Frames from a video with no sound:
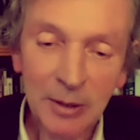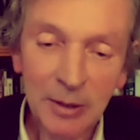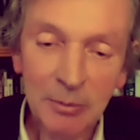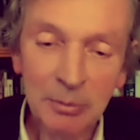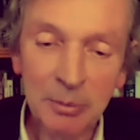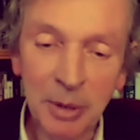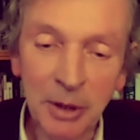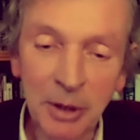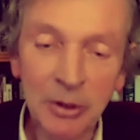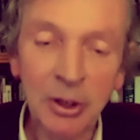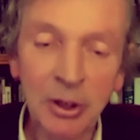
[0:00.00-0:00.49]

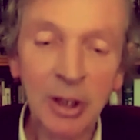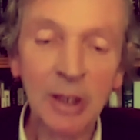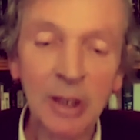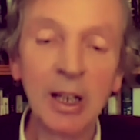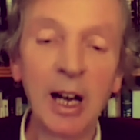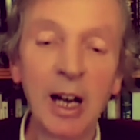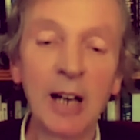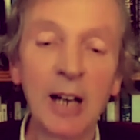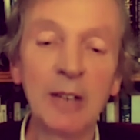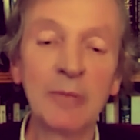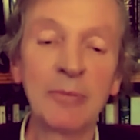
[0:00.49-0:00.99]
But
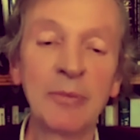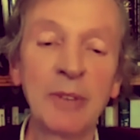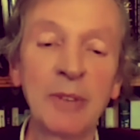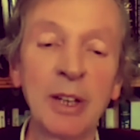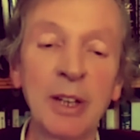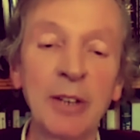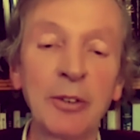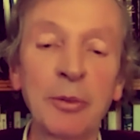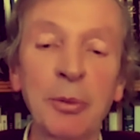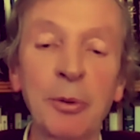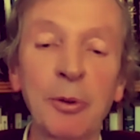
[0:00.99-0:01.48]
uh,
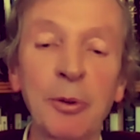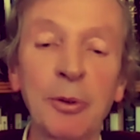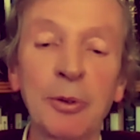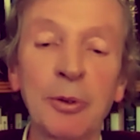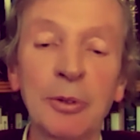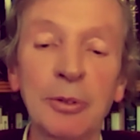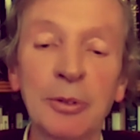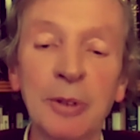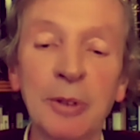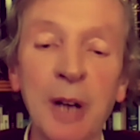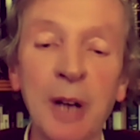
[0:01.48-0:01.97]
these were
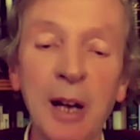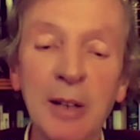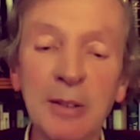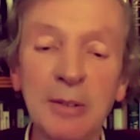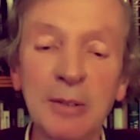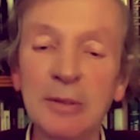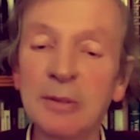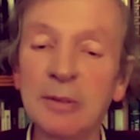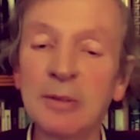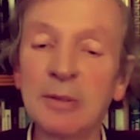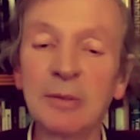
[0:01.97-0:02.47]
all uh,
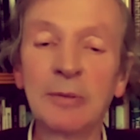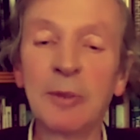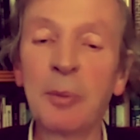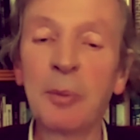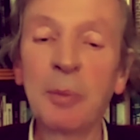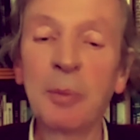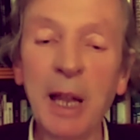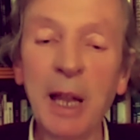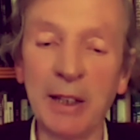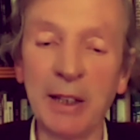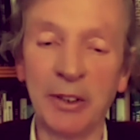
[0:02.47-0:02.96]

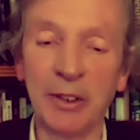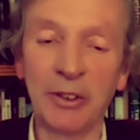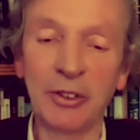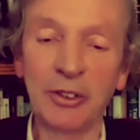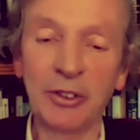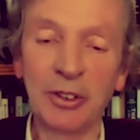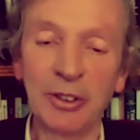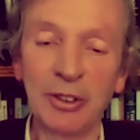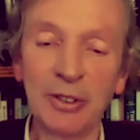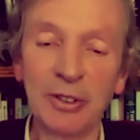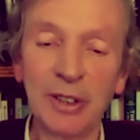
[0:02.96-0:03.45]
replaced
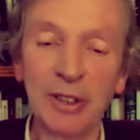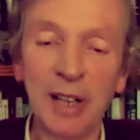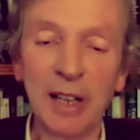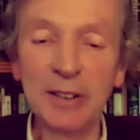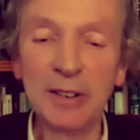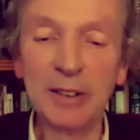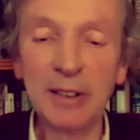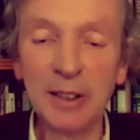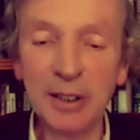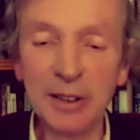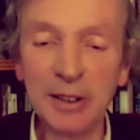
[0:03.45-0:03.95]
in the
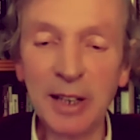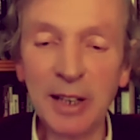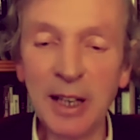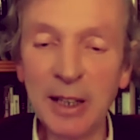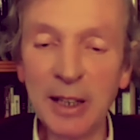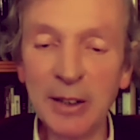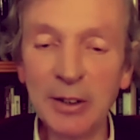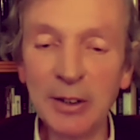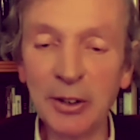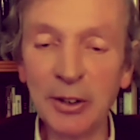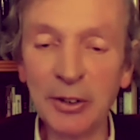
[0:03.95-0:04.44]

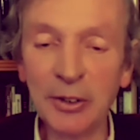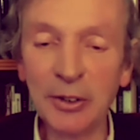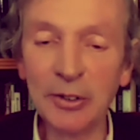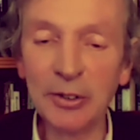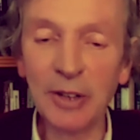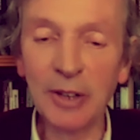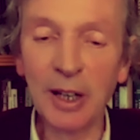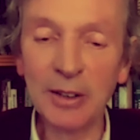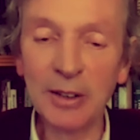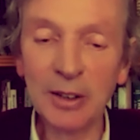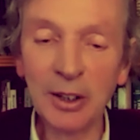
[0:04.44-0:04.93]
1980s and
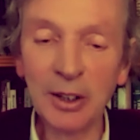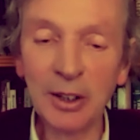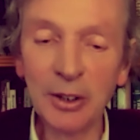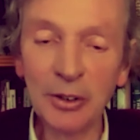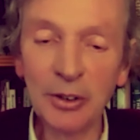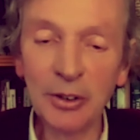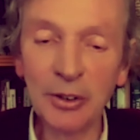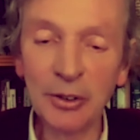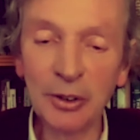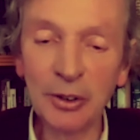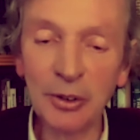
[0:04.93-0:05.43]

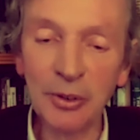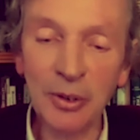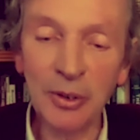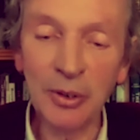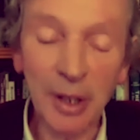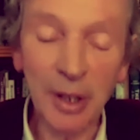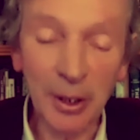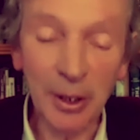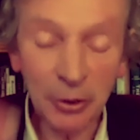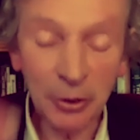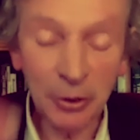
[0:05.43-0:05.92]
90s and
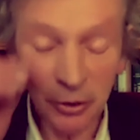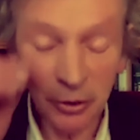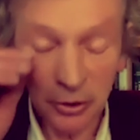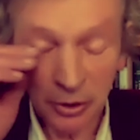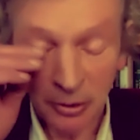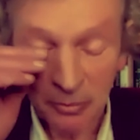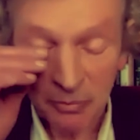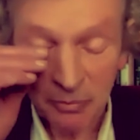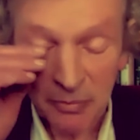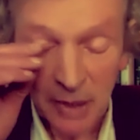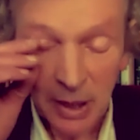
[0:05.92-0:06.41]
2000s
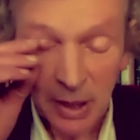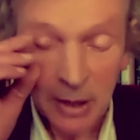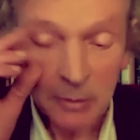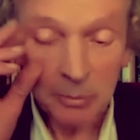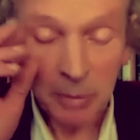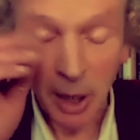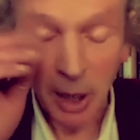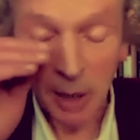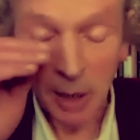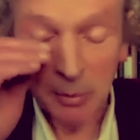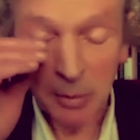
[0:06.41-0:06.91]

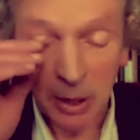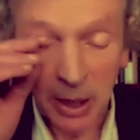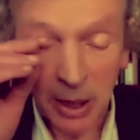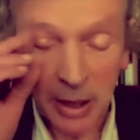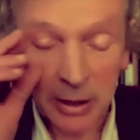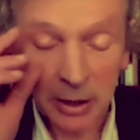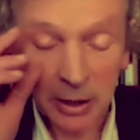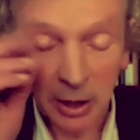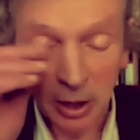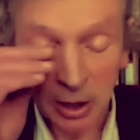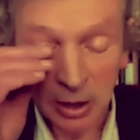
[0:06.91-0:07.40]
by
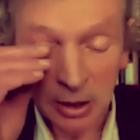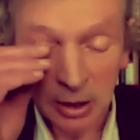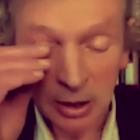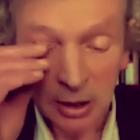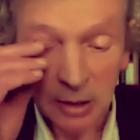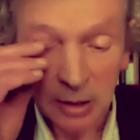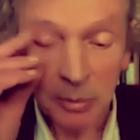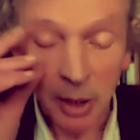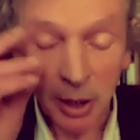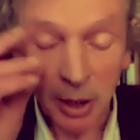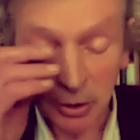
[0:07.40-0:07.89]
molecular
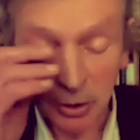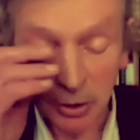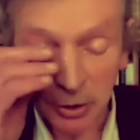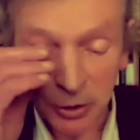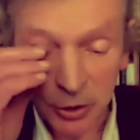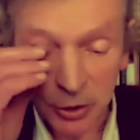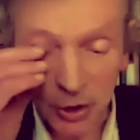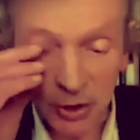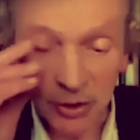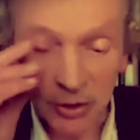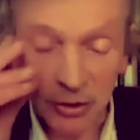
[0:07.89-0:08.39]

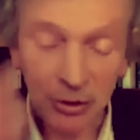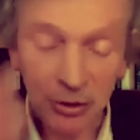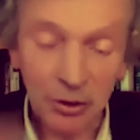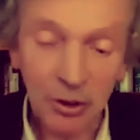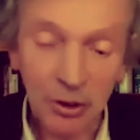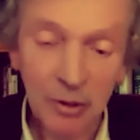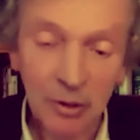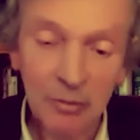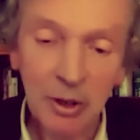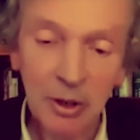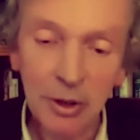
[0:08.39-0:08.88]
biologists
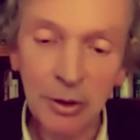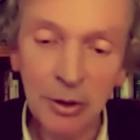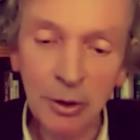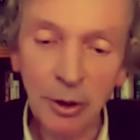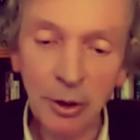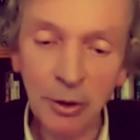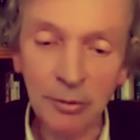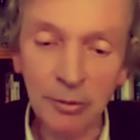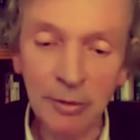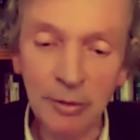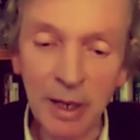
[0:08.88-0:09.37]
who
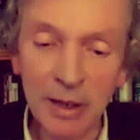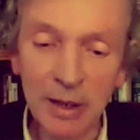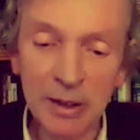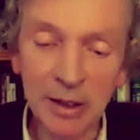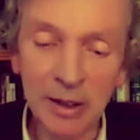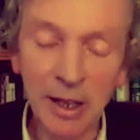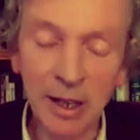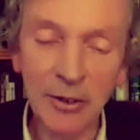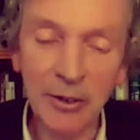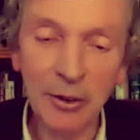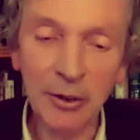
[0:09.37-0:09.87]
couldn't
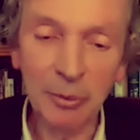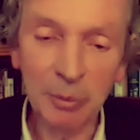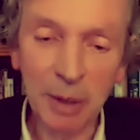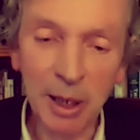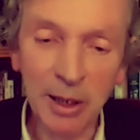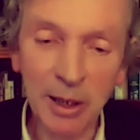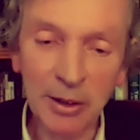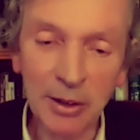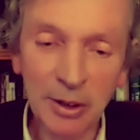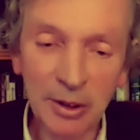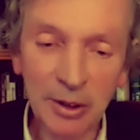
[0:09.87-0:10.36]
recognize a
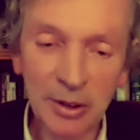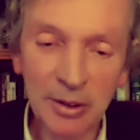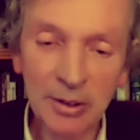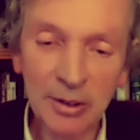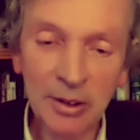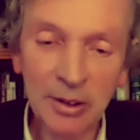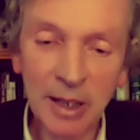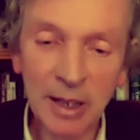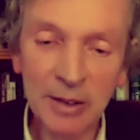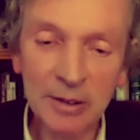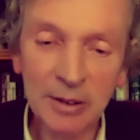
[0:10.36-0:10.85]
plant who,
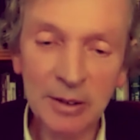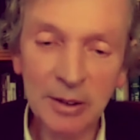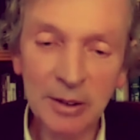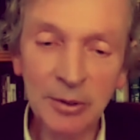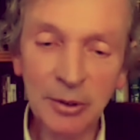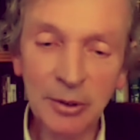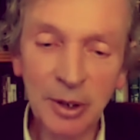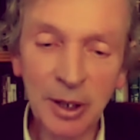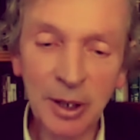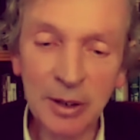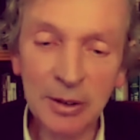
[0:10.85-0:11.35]
and
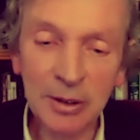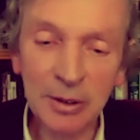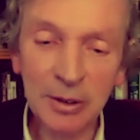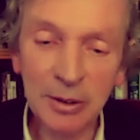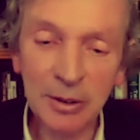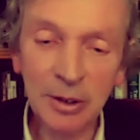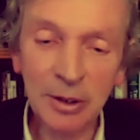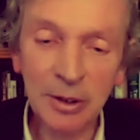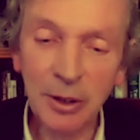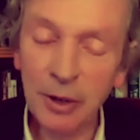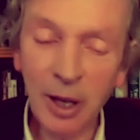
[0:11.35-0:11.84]
who uh,
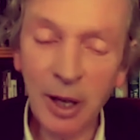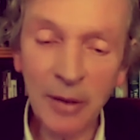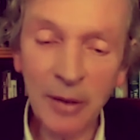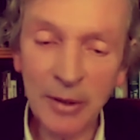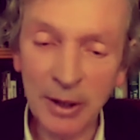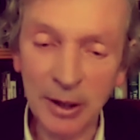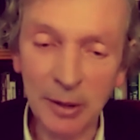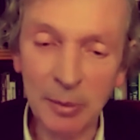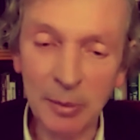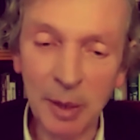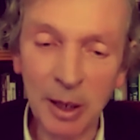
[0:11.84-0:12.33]
knew
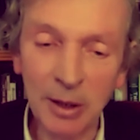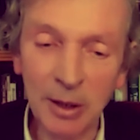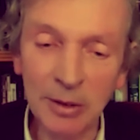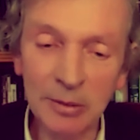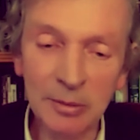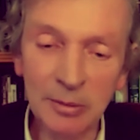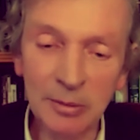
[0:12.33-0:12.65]
nothing about